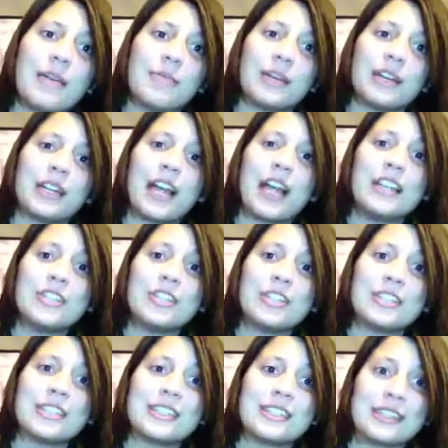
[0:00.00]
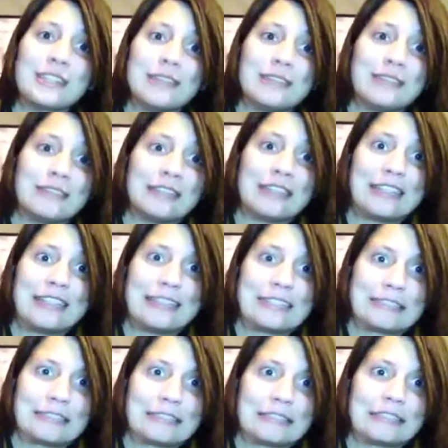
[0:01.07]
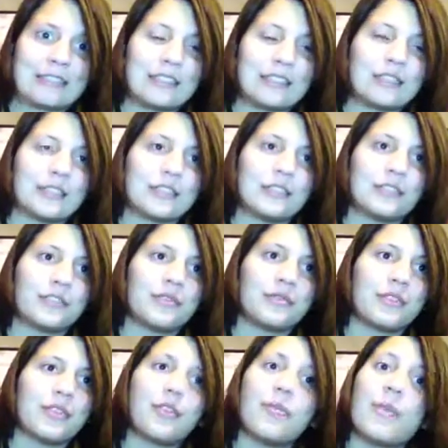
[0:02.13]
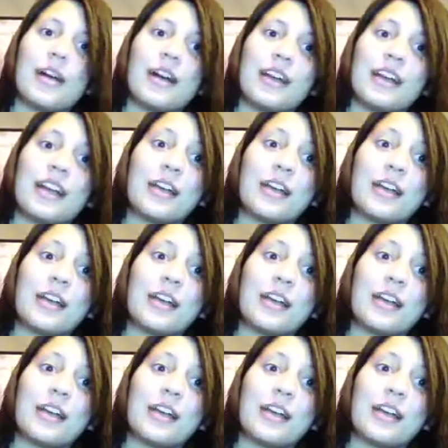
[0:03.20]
but I just don't like it, and I don't know why.